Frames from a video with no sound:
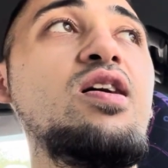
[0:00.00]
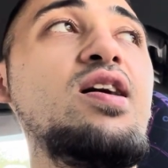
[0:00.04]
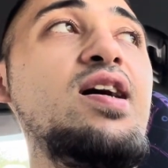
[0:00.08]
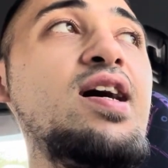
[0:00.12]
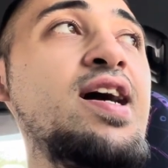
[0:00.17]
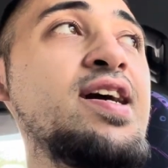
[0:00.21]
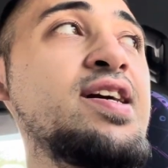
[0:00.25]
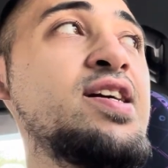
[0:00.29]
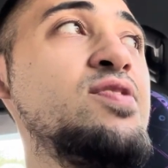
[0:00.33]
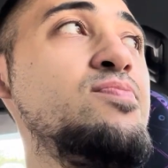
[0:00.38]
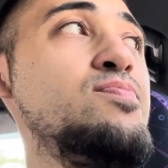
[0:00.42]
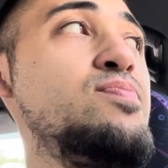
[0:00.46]

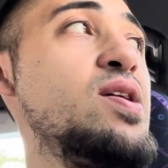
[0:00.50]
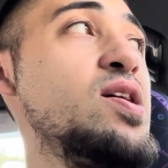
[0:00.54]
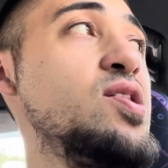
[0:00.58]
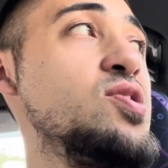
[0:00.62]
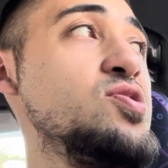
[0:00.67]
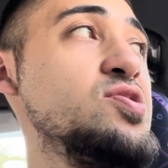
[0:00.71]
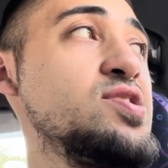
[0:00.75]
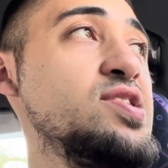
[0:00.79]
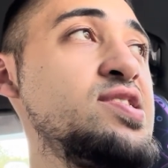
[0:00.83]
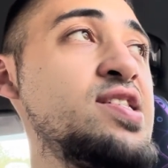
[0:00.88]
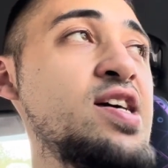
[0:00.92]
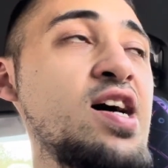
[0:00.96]
I can
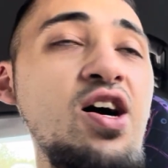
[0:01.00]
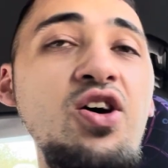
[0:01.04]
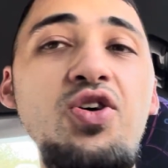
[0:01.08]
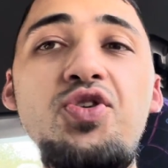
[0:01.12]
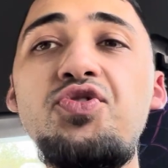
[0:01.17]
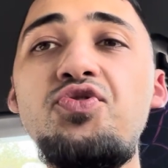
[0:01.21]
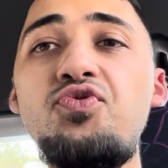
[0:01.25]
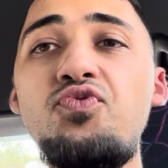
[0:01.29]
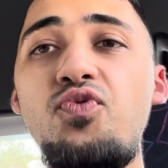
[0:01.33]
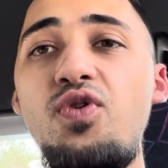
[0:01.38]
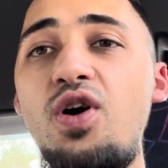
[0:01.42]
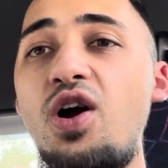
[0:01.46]
barely tell
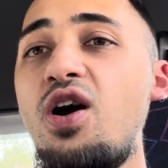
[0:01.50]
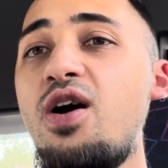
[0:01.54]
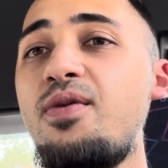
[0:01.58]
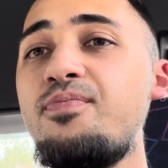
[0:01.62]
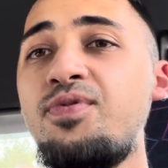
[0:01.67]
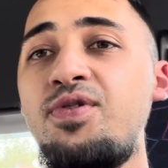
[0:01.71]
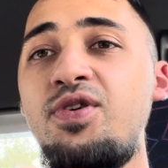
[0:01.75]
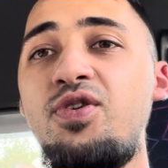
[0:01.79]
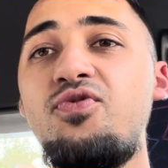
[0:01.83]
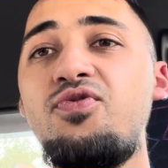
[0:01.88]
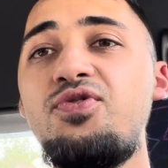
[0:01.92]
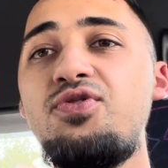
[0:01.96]
you where I'm
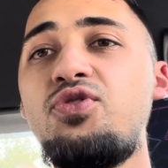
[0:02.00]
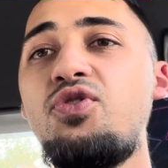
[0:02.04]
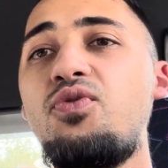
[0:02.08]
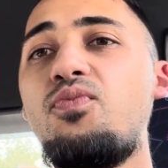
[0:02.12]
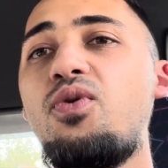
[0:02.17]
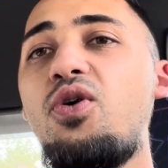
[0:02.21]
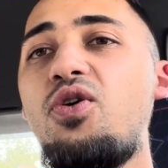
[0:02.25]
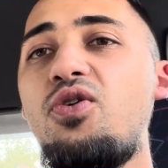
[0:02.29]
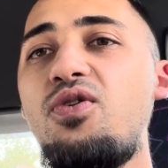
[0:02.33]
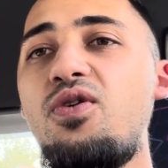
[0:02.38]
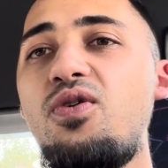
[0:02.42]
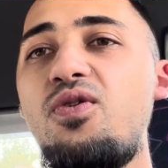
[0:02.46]
going
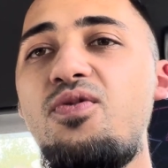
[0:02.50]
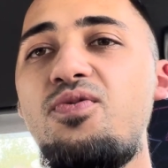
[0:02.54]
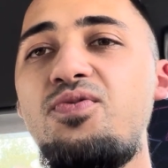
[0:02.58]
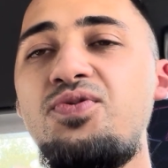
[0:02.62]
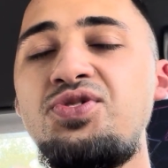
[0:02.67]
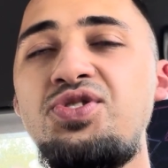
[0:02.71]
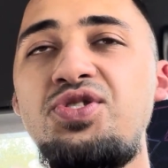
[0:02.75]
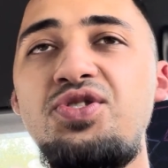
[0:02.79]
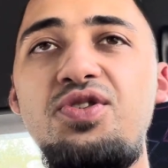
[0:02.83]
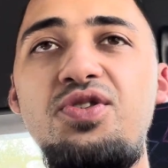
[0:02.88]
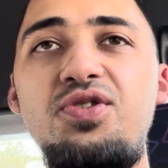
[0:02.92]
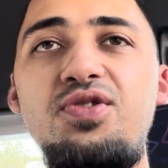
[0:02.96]
tomorrow.
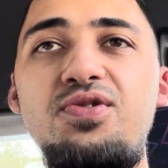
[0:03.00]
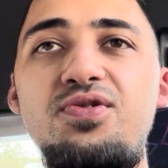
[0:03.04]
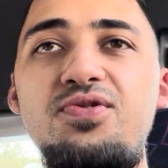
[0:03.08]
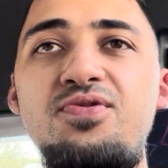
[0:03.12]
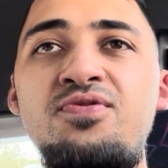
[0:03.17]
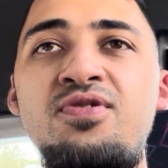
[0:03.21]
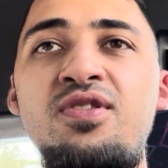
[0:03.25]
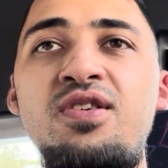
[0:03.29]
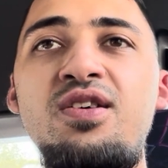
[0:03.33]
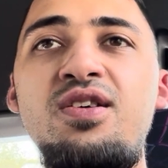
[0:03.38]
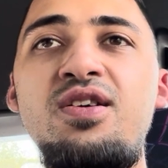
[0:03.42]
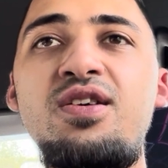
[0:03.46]
So
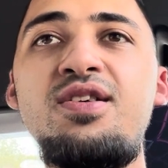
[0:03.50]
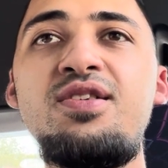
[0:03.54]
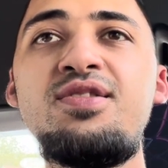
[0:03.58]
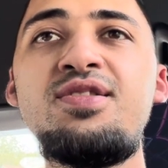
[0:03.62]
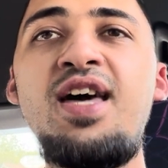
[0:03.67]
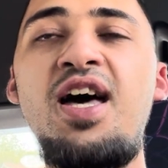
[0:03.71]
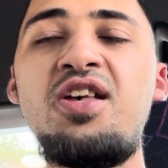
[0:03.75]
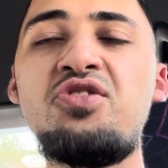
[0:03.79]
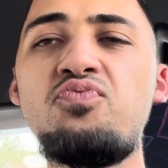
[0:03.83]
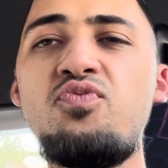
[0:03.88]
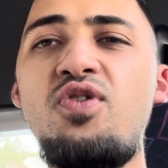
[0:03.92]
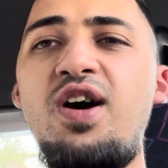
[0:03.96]

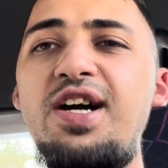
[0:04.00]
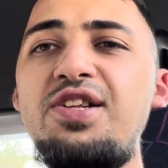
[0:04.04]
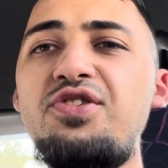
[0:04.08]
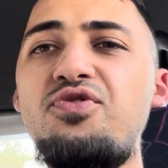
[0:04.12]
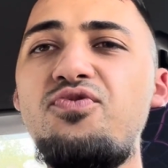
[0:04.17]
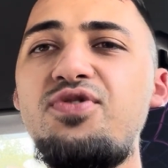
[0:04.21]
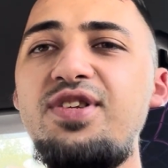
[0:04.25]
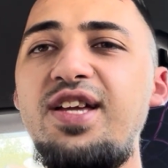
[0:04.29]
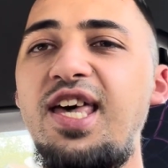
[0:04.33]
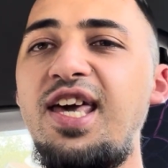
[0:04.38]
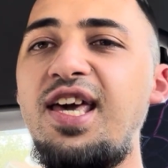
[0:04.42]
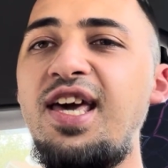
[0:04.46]
that's why I don't
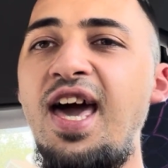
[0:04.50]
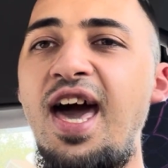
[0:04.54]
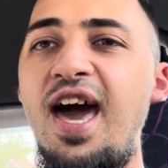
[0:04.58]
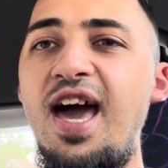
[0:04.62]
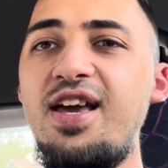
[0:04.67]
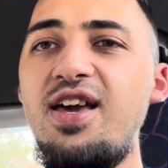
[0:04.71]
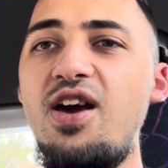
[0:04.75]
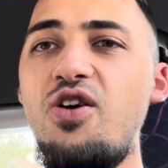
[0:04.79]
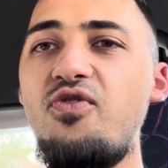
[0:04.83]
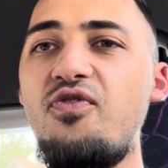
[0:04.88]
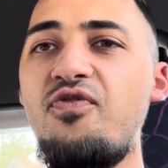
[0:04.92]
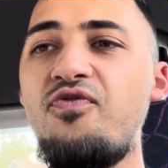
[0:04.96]
want to like
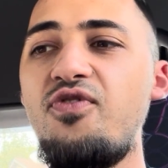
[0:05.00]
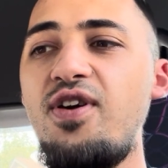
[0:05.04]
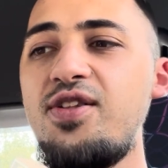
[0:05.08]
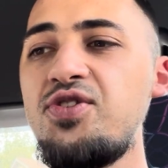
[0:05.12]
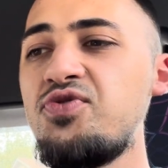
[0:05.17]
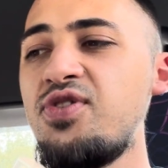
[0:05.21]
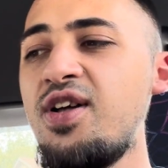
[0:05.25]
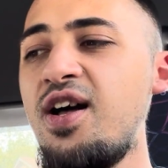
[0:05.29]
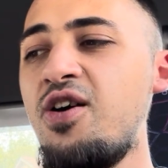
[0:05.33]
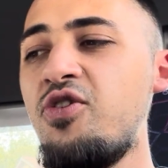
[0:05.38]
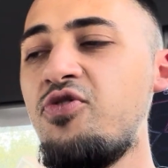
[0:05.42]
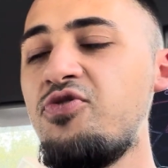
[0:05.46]
hang out with friends
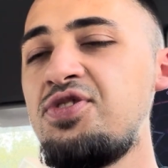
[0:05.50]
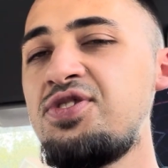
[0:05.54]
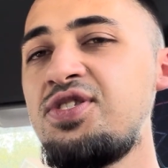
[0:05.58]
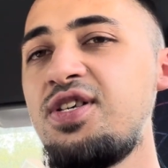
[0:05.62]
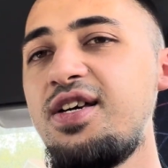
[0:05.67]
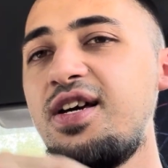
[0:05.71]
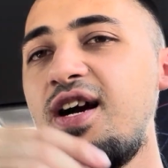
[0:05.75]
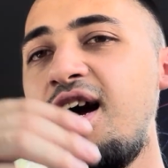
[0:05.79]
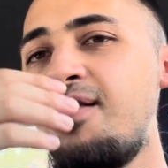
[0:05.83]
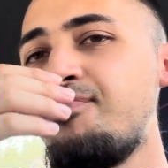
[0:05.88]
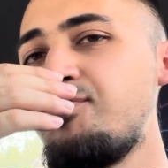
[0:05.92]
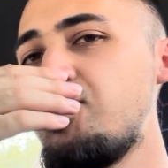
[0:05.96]
now. Is
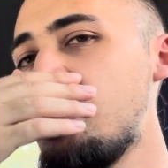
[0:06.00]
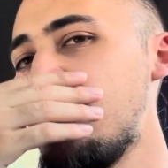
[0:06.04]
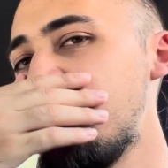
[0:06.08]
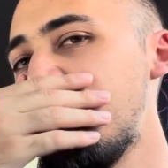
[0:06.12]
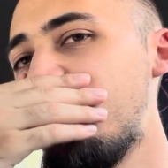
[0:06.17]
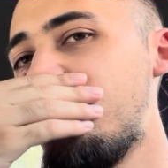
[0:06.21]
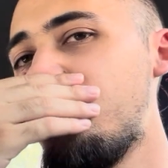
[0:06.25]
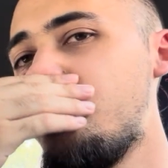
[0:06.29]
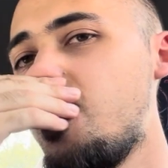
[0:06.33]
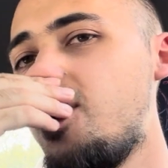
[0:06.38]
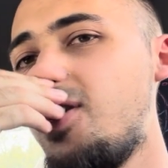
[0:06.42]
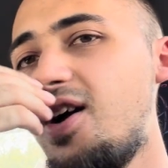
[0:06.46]
like I'm trying to
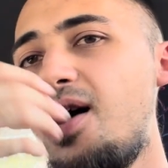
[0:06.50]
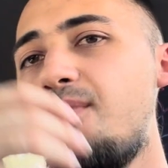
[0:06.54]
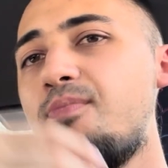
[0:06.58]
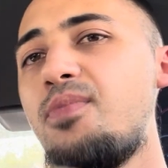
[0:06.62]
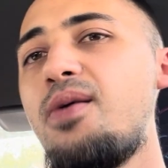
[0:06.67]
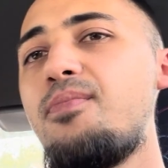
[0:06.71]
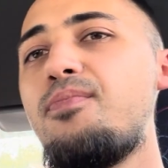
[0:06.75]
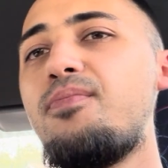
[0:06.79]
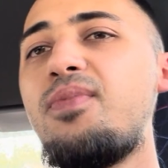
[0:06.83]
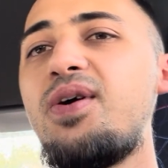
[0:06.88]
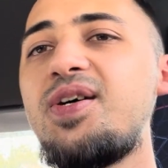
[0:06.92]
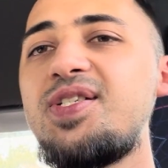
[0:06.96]
figure out my
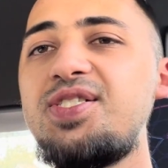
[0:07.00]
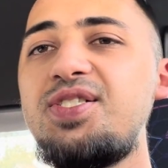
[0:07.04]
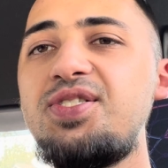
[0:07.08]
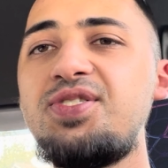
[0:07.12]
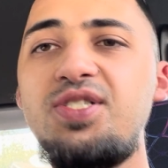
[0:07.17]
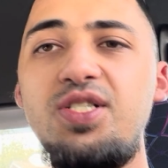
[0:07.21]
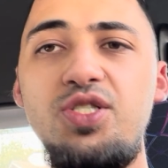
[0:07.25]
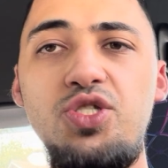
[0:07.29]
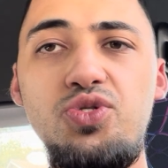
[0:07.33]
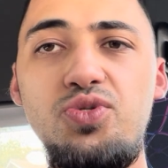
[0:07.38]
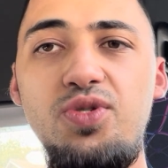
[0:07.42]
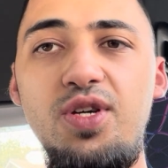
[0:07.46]
money
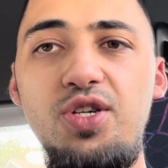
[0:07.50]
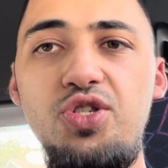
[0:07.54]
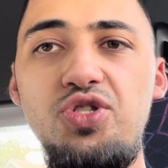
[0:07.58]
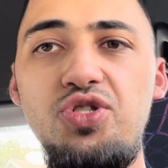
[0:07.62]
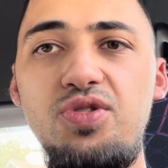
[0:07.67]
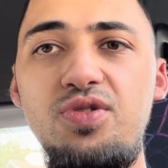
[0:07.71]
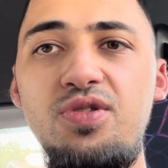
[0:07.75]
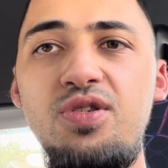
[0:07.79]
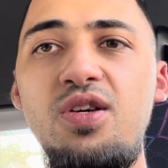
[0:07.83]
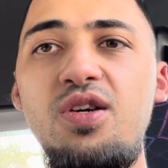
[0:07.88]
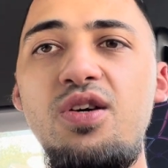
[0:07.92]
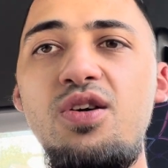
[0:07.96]
situation.